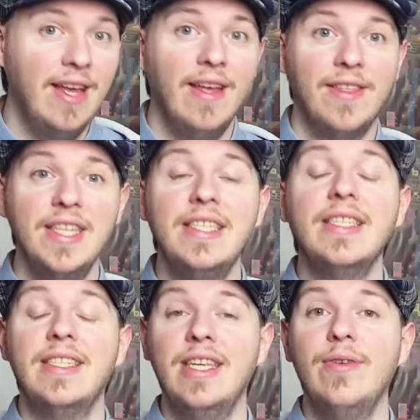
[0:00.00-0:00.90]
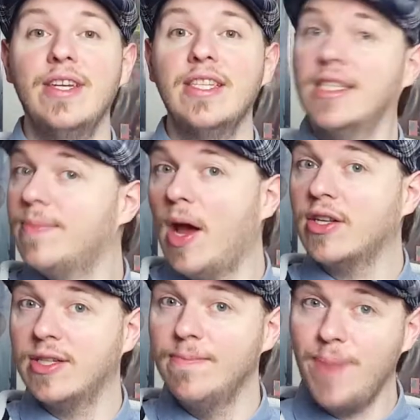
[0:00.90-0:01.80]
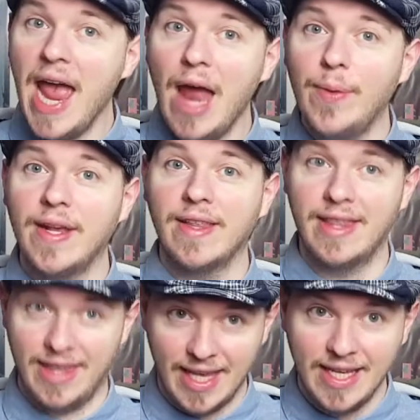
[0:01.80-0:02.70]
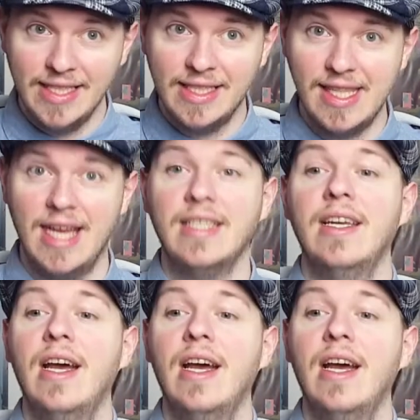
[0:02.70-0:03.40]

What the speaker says: This series is about comparing things that